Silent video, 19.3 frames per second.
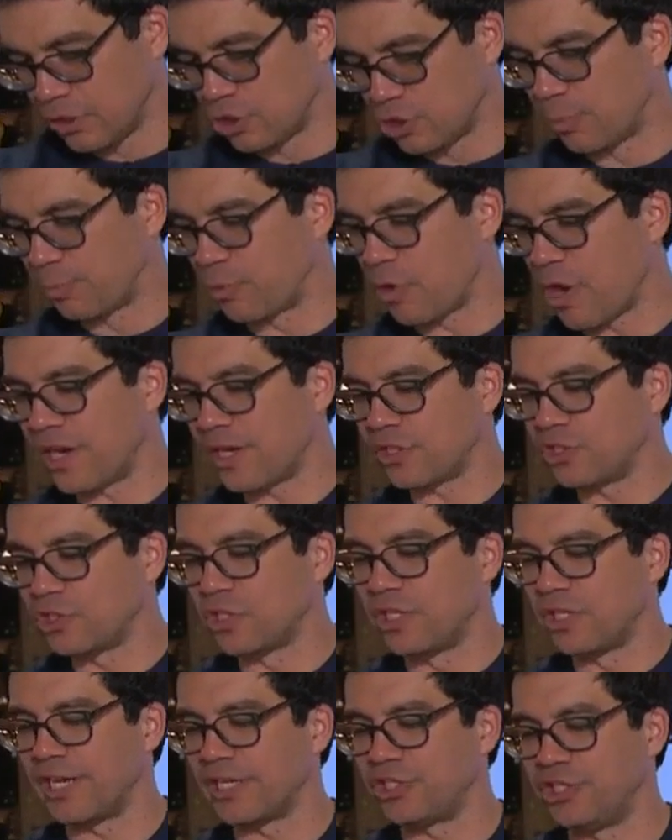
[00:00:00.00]
So product
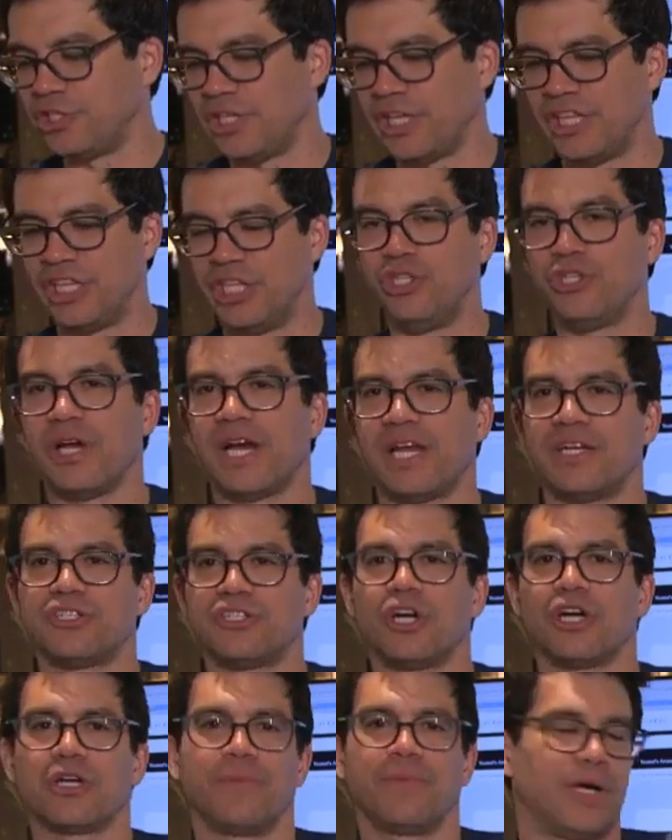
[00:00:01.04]
selection and then you got to
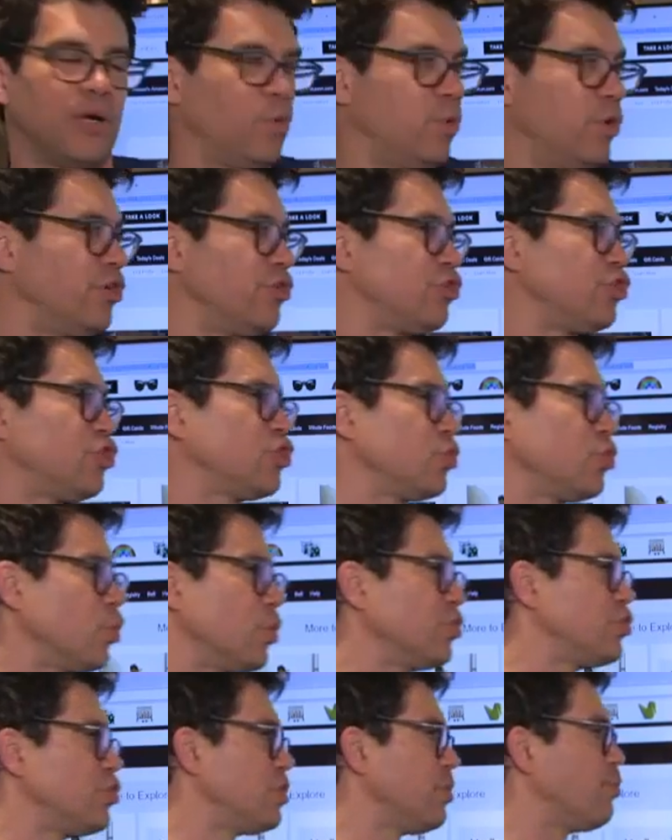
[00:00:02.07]
talk about where to
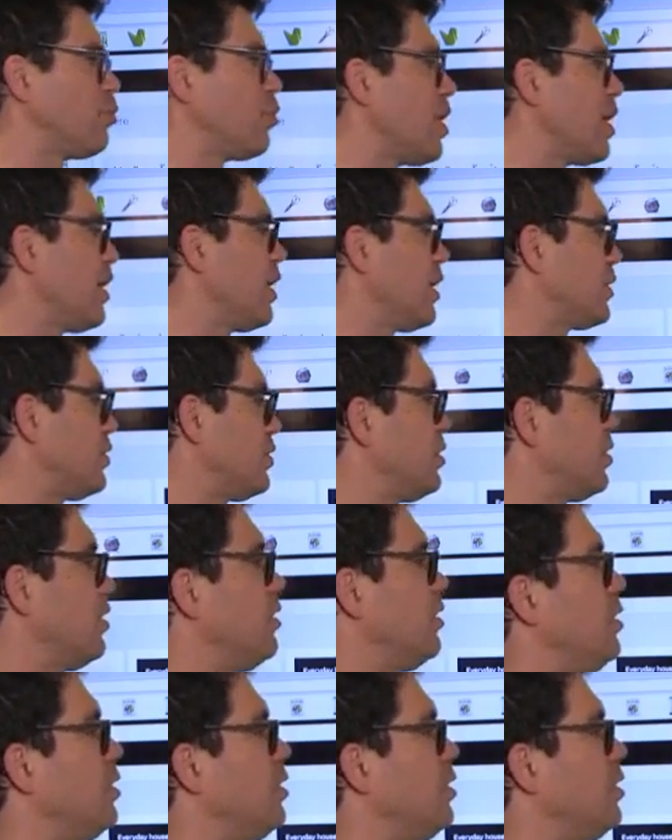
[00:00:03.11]
source the product.